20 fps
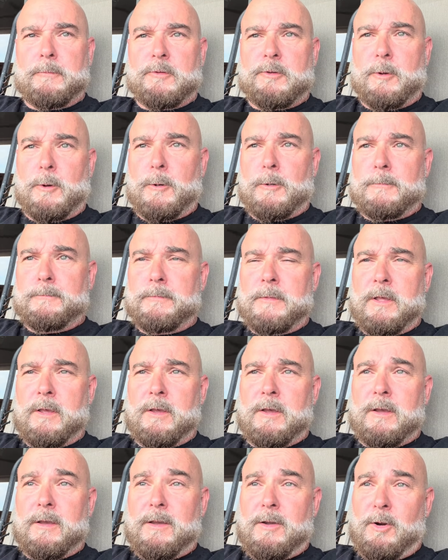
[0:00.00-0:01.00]
So
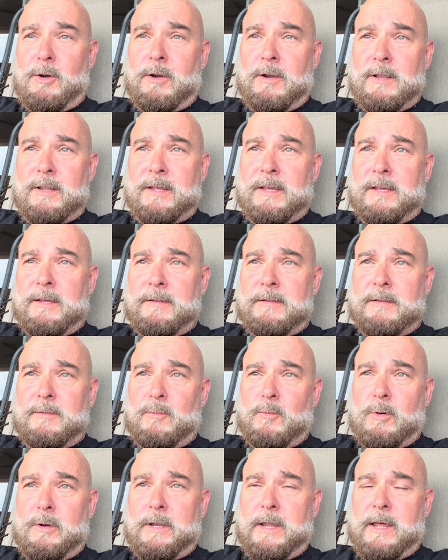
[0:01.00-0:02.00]
currently
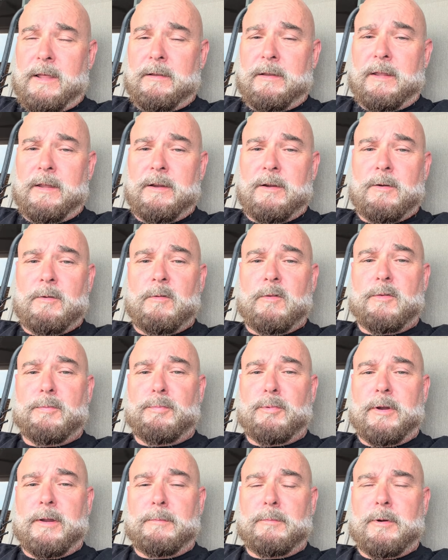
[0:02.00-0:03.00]
we're down here on
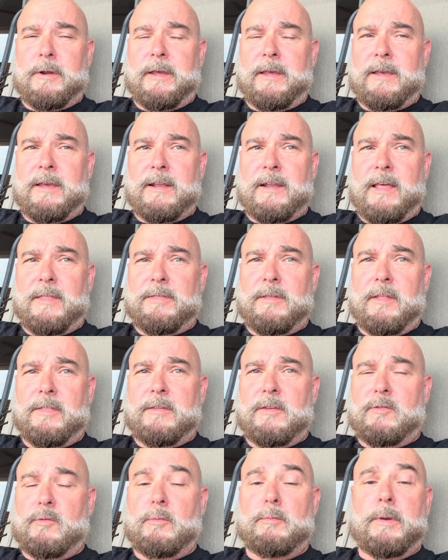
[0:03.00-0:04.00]
spring break, and I thought
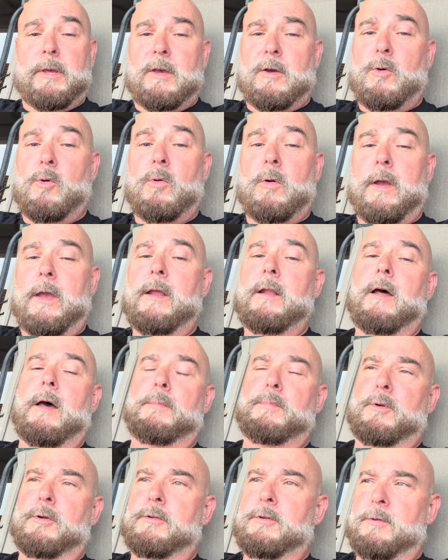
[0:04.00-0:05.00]
this would be a great
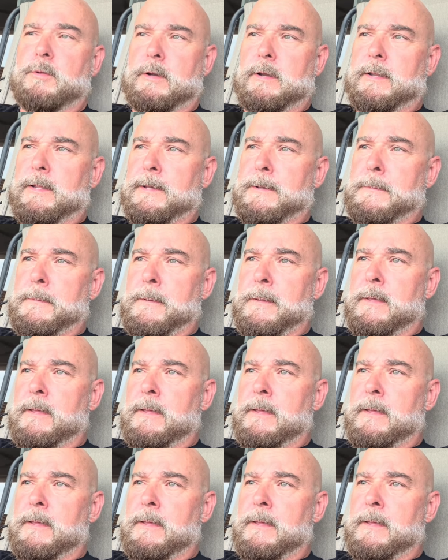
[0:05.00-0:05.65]
opportunity